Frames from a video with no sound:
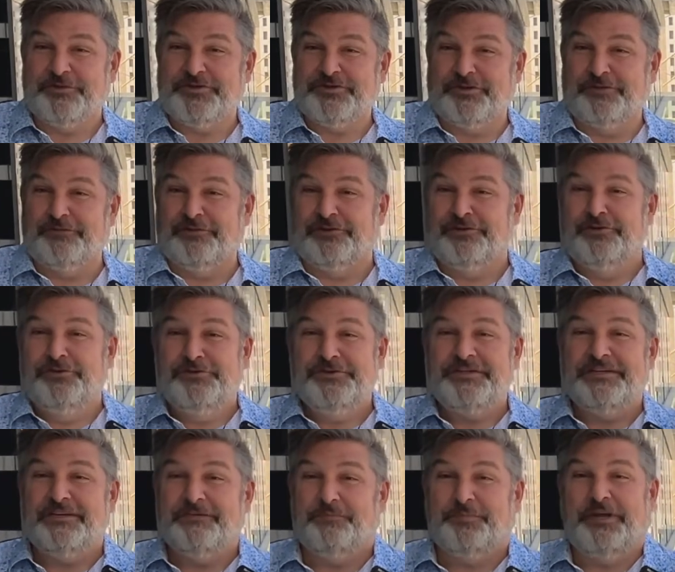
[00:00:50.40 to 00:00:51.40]
sort of
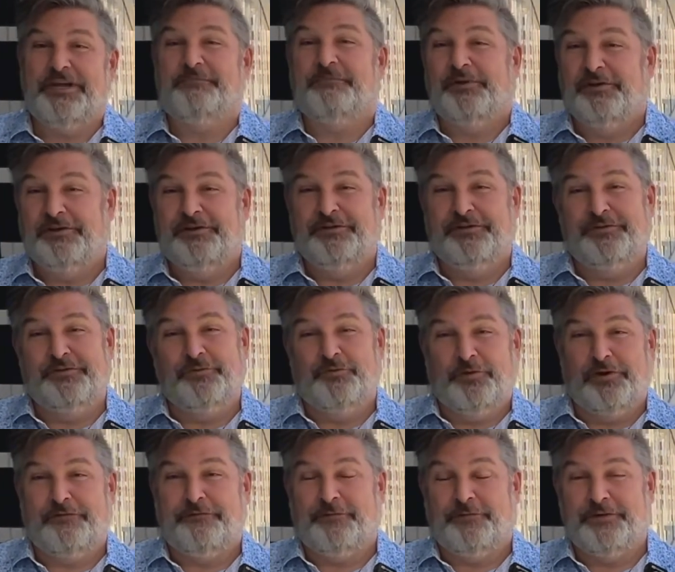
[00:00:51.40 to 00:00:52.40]
losing people out of the
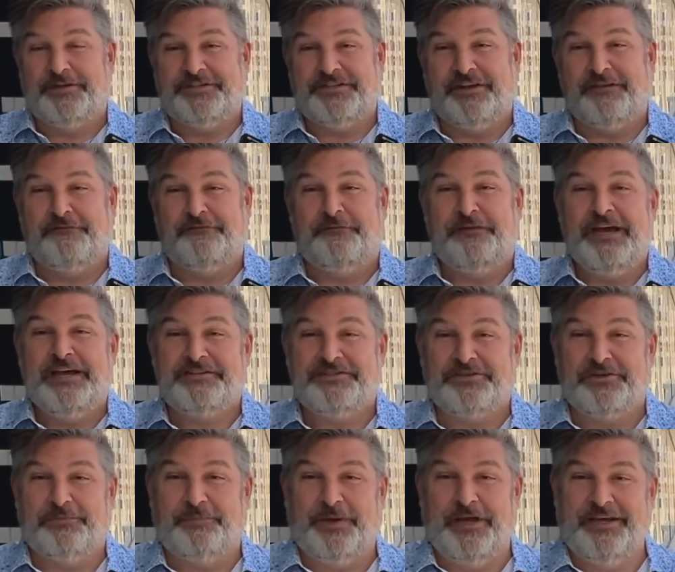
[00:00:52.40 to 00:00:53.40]
workforce at a
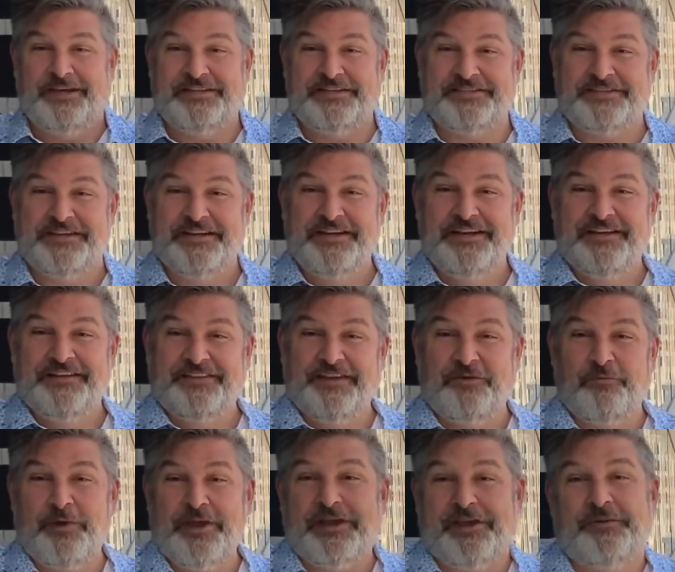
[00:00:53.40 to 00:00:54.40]
faster pace than
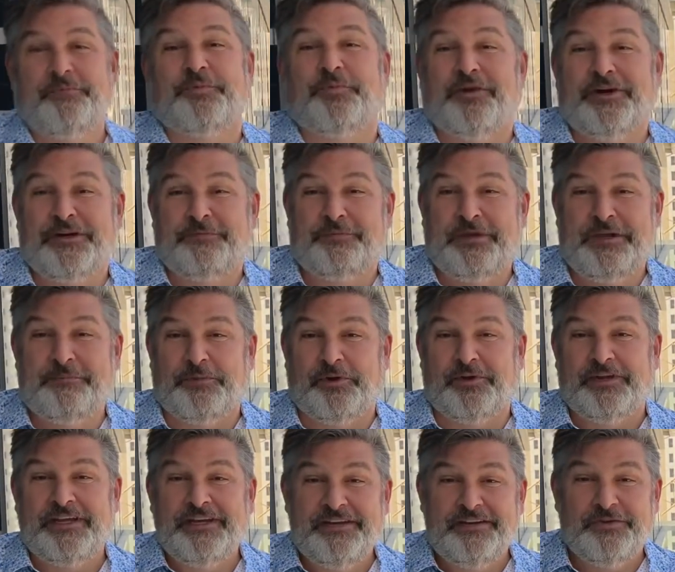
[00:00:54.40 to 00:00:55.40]
we can bring people
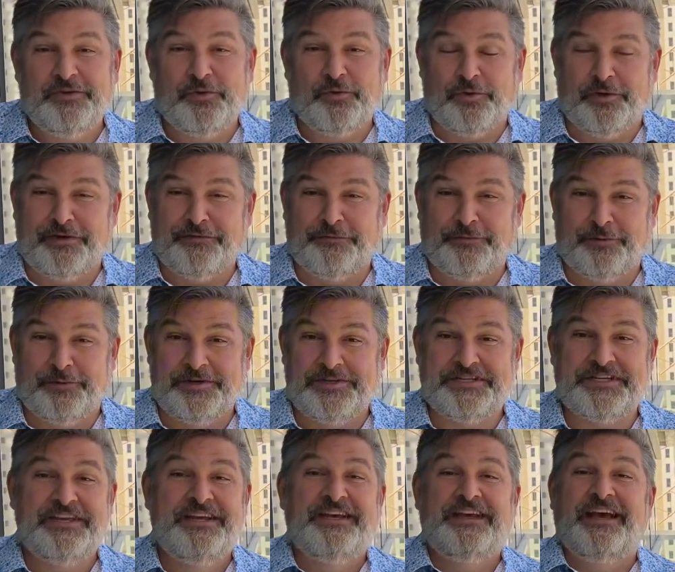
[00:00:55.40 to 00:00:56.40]
into the workforce,
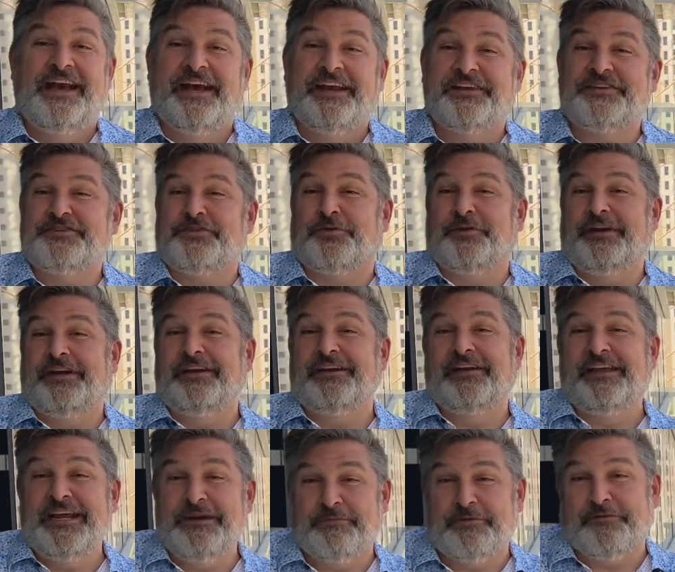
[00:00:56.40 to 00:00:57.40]
and it's creating
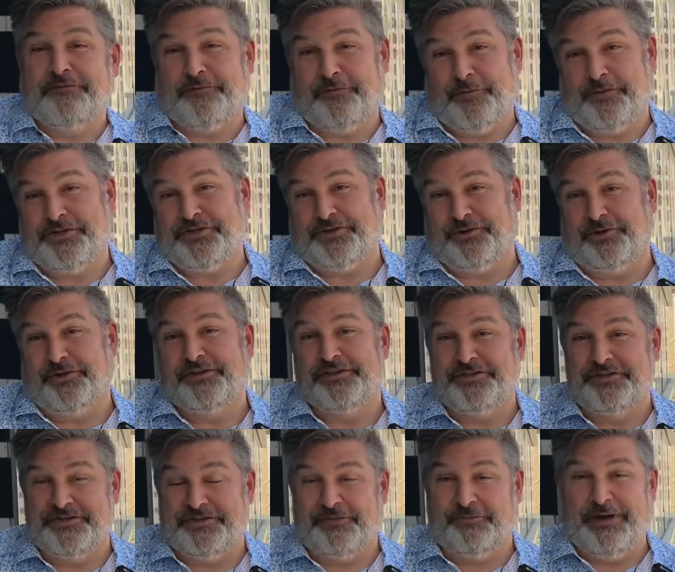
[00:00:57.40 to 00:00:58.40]
labor force
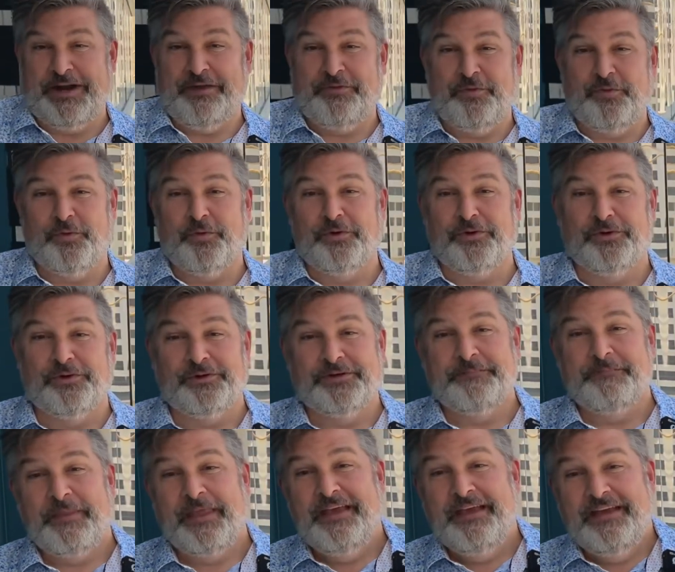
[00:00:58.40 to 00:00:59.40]
shortages around the world.
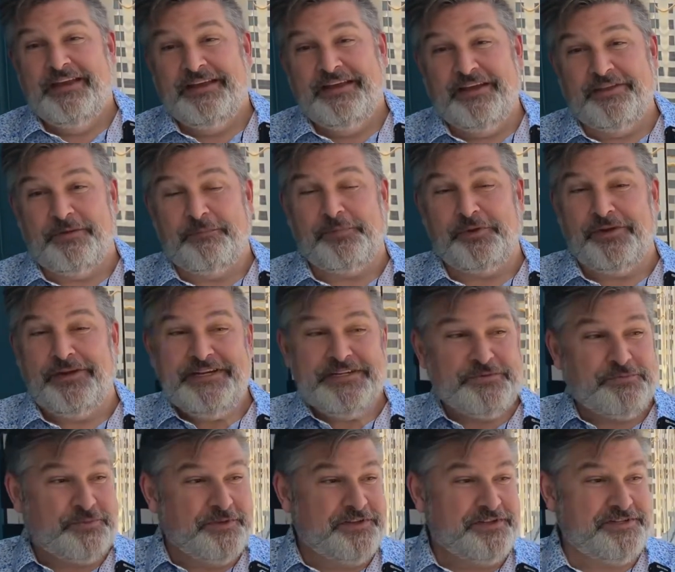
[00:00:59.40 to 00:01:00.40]
Now, the place
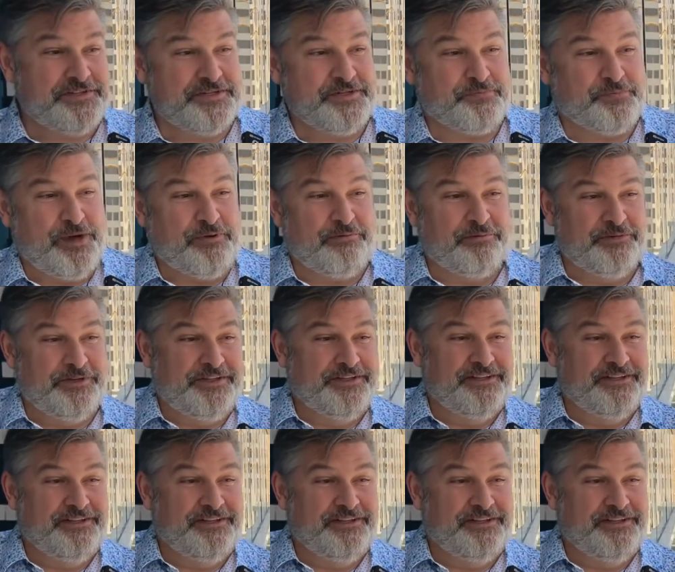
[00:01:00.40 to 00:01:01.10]
where this is probably